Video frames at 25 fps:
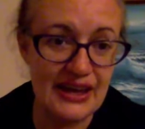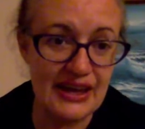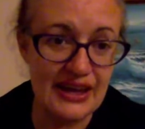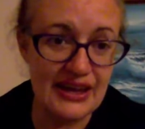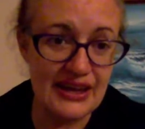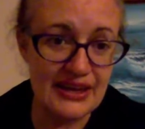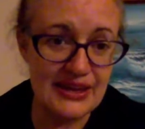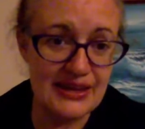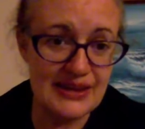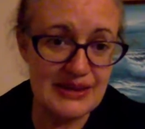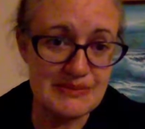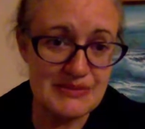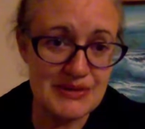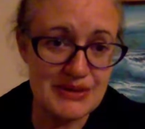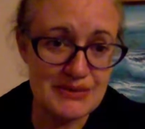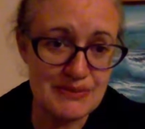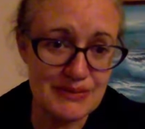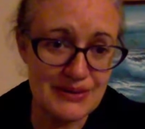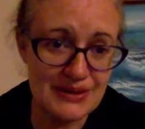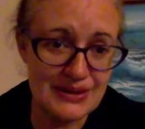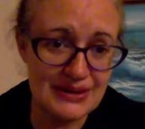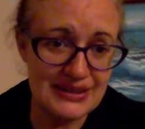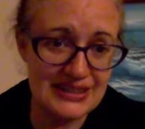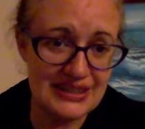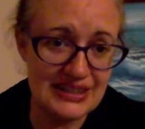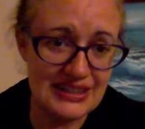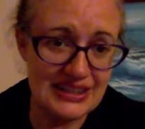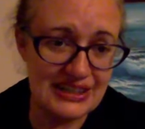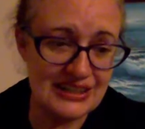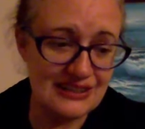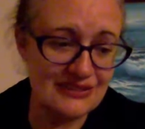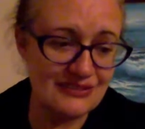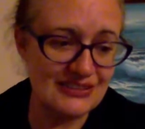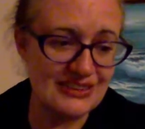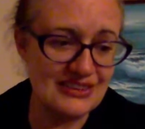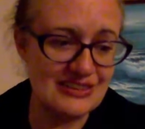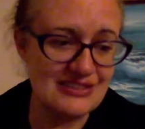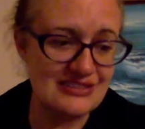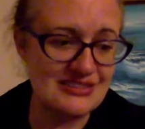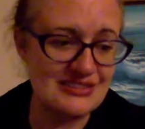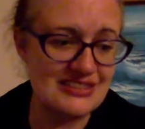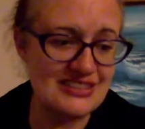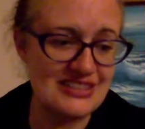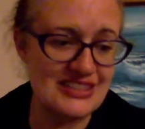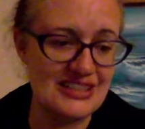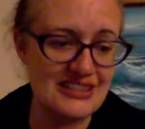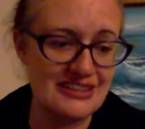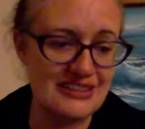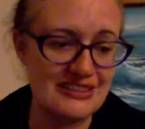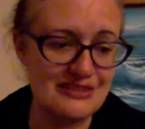You probably can't really
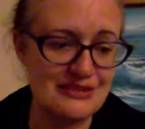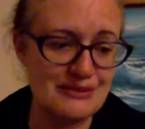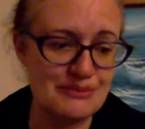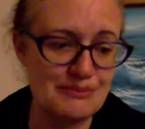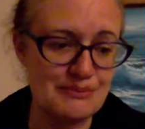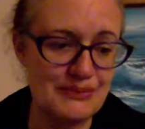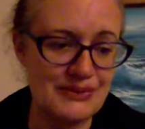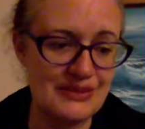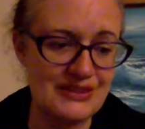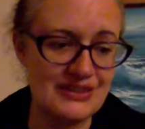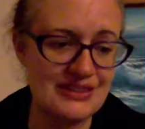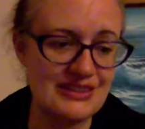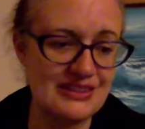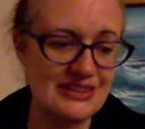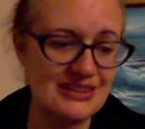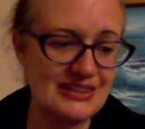see this, but